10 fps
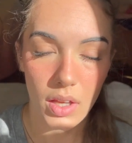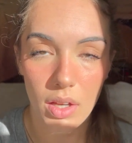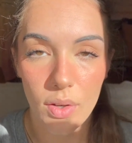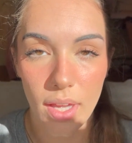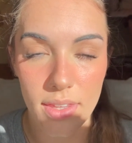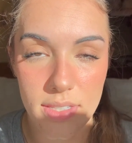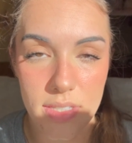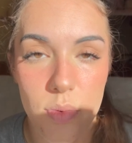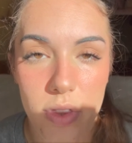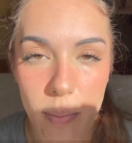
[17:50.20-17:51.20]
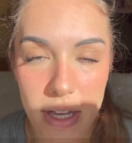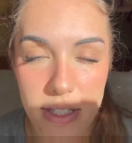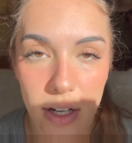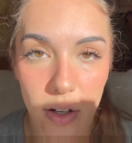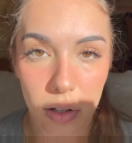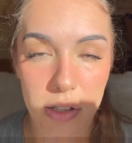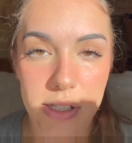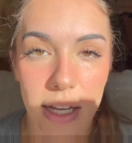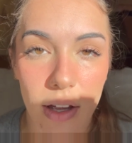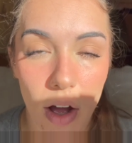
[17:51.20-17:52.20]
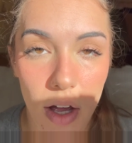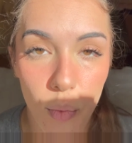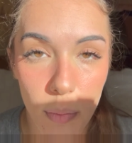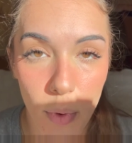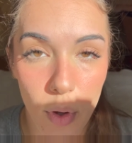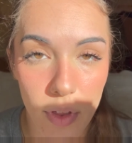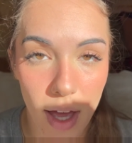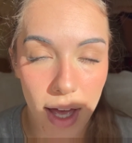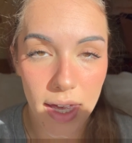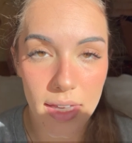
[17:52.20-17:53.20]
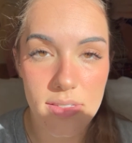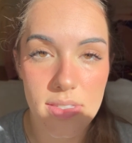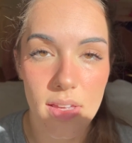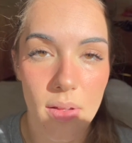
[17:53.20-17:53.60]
Okay, this is what the mascara looks like on with both eyes.